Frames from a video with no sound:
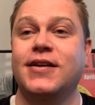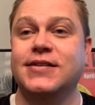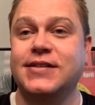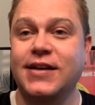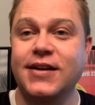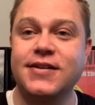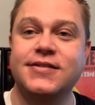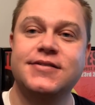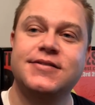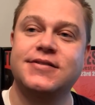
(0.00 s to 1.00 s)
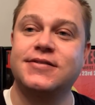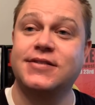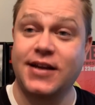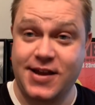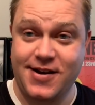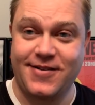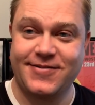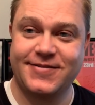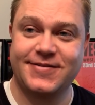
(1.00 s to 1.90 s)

See ya. Take care.